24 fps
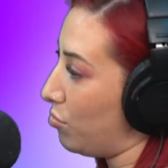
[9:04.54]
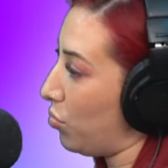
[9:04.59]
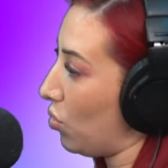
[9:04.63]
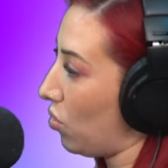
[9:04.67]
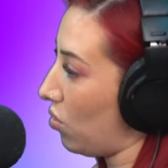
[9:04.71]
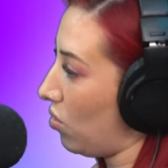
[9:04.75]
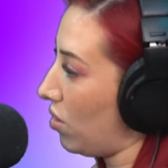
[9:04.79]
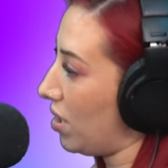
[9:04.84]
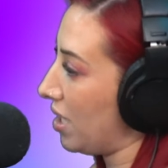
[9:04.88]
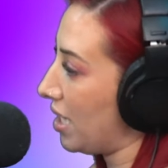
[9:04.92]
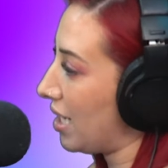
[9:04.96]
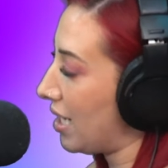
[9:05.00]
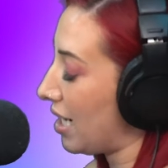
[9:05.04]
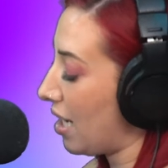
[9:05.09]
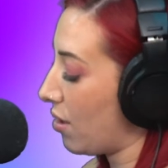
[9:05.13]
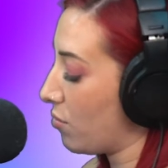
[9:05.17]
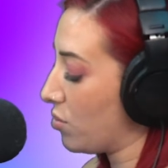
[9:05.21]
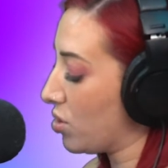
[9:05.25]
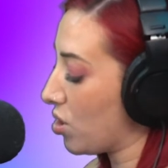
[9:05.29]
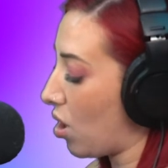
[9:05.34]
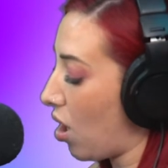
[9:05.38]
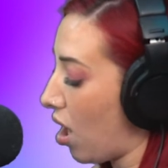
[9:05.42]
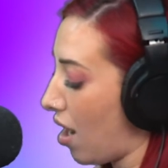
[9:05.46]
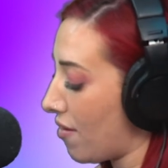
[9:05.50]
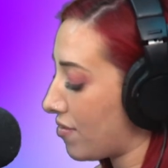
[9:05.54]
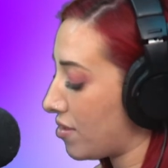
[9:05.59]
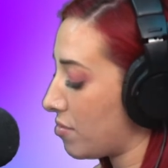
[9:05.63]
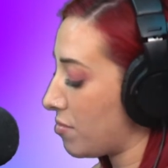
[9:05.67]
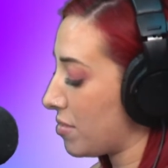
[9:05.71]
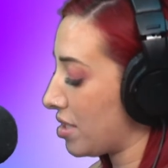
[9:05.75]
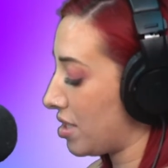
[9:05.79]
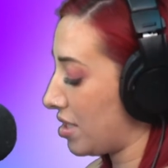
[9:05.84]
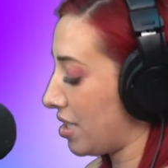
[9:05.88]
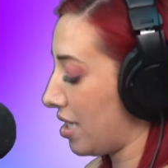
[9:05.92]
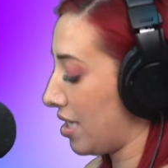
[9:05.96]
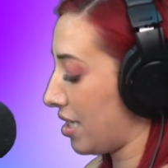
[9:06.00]
boy, and I was often
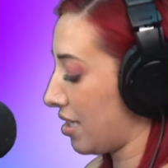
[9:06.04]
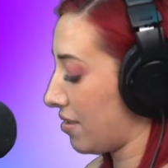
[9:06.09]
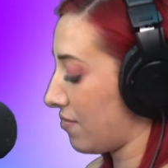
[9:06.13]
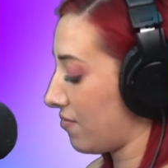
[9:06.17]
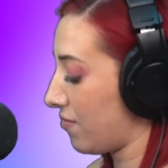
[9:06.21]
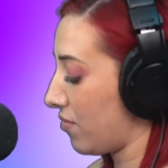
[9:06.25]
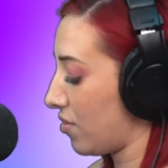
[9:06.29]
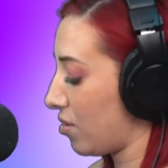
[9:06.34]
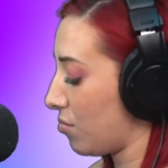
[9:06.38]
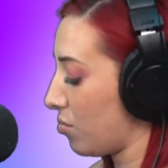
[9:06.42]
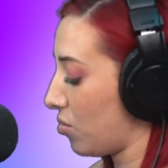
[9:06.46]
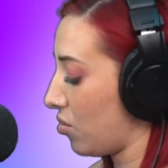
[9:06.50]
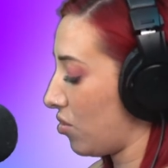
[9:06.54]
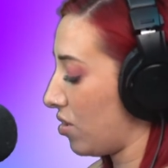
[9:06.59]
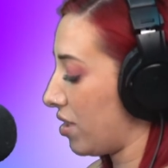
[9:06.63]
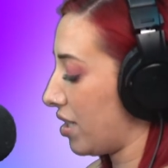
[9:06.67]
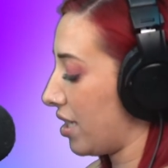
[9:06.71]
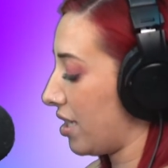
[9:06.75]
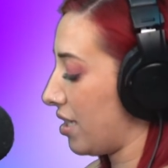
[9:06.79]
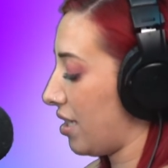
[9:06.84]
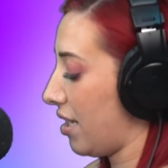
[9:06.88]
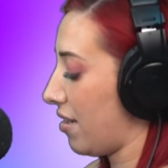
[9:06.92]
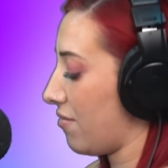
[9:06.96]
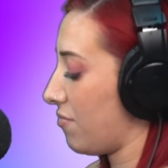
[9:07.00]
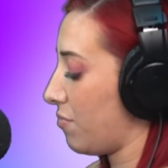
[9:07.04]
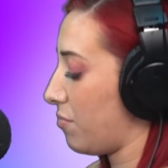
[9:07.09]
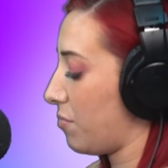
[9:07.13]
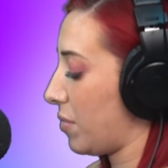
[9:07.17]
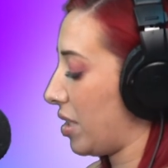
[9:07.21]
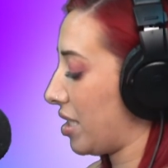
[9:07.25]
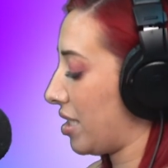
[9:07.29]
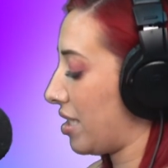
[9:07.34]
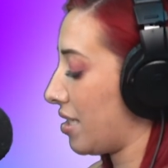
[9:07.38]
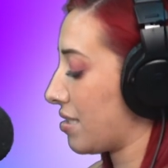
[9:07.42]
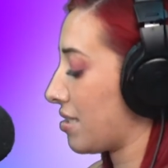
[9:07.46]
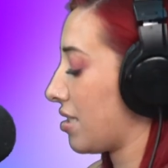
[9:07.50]
mistaken for a boy, and I've
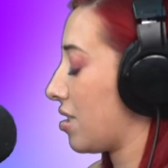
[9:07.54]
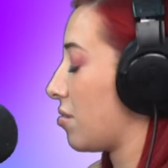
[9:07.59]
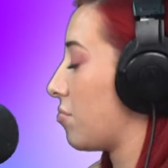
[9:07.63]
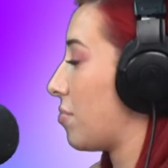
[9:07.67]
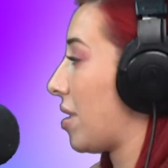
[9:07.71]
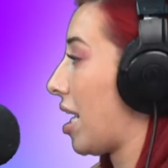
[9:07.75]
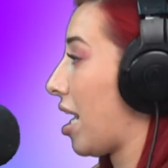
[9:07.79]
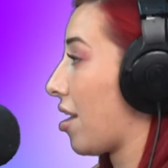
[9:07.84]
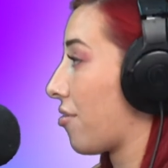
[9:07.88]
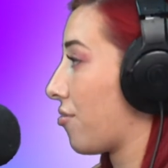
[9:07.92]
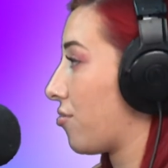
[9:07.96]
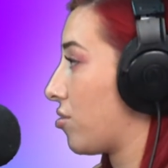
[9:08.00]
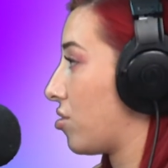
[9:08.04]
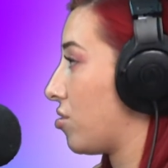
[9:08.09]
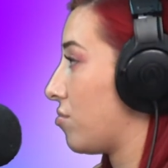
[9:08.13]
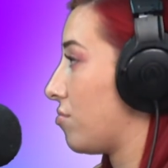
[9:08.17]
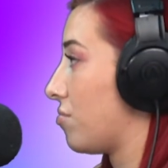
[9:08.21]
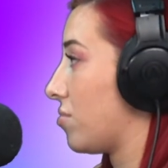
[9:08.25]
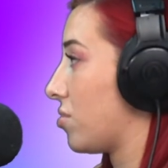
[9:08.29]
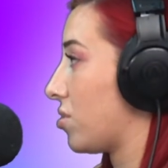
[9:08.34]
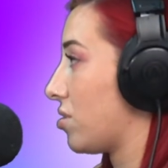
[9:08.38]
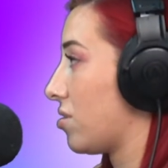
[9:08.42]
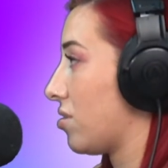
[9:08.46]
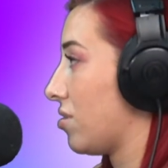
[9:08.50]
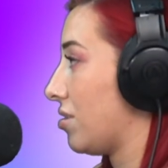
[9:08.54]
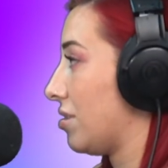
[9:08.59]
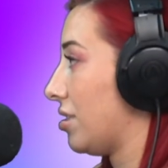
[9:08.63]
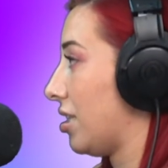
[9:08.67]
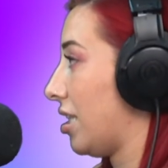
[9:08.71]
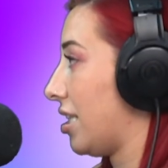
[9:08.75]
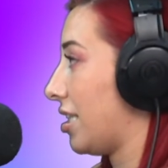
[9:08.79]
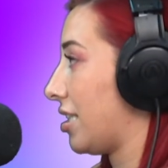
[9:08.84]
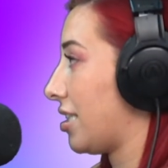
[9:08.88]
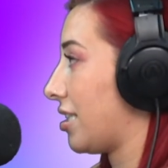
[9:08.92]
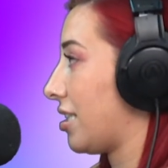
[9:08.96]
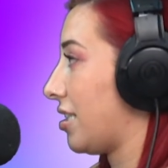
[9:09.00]
been kicked out of bathrooms,
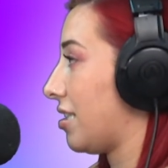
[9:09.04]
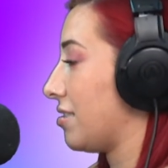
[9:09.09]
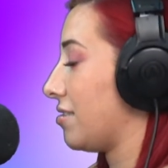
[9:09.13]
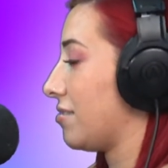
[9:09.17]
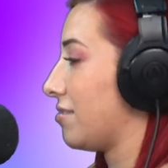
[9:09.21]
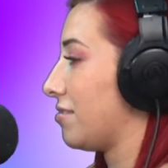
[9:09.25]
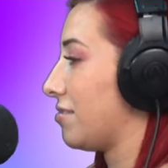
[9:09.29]
like...